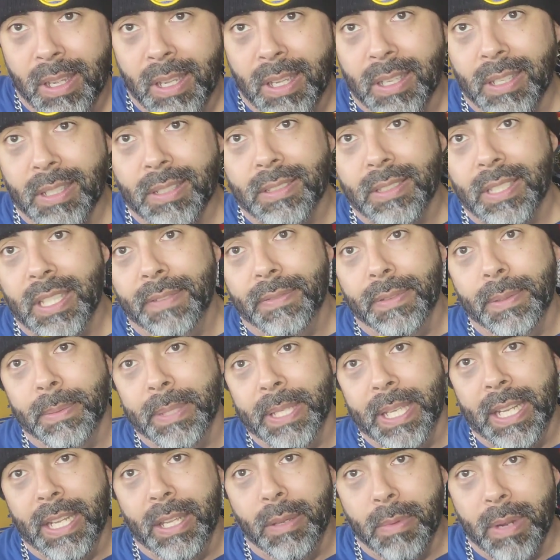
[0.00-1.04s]

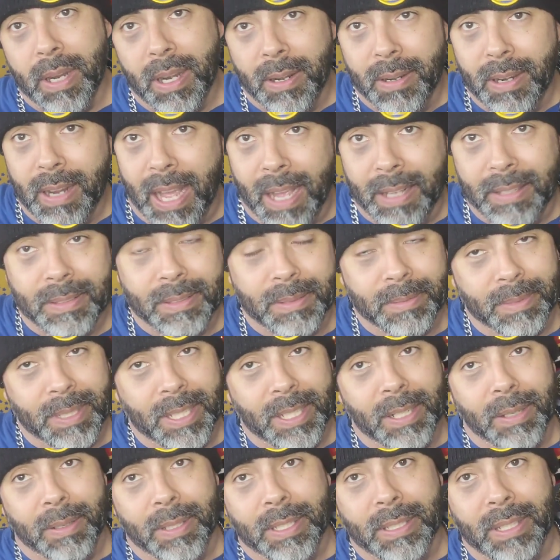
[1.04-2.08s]
conceivably anywhere.
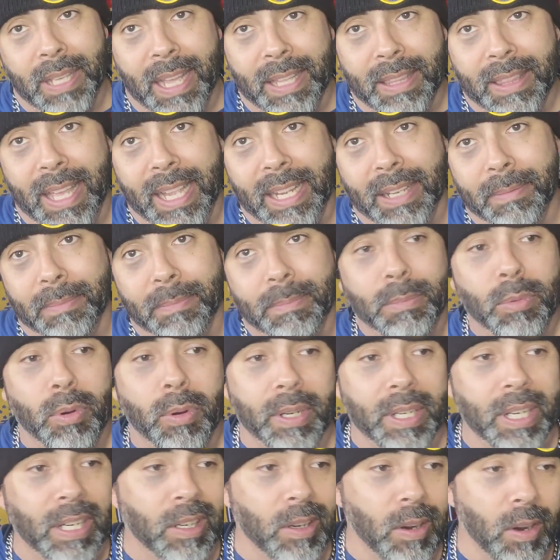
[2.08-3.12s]
I'd like him more
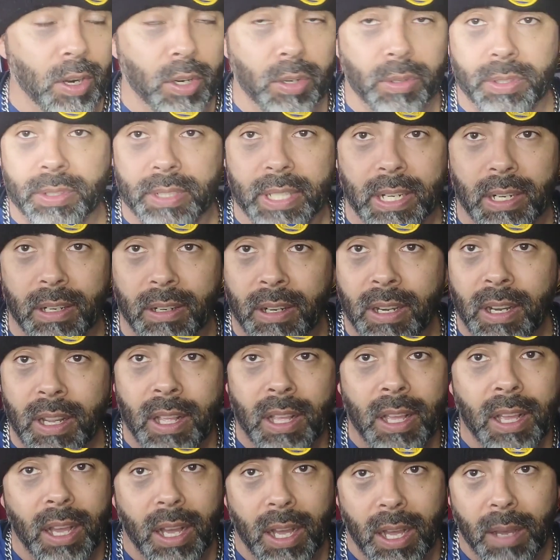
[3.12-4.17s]
at the guard or center.
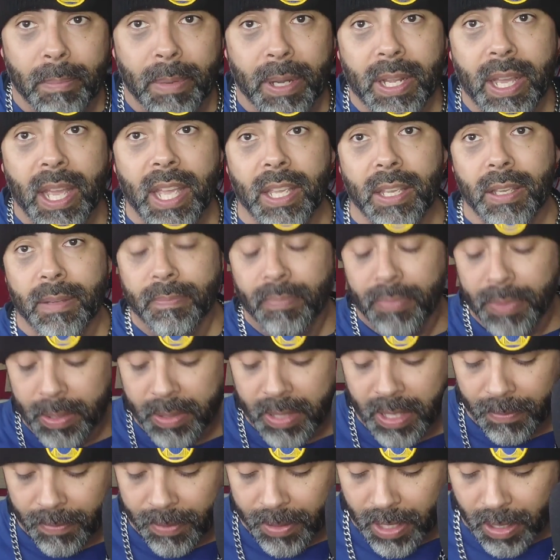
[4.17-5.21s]
But hey,
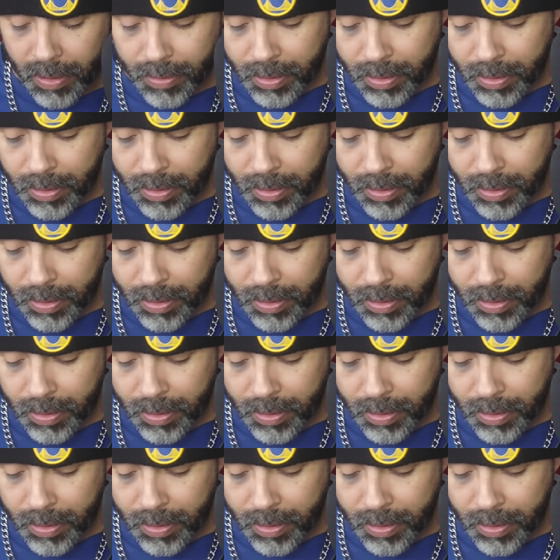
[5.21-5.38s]
you never know.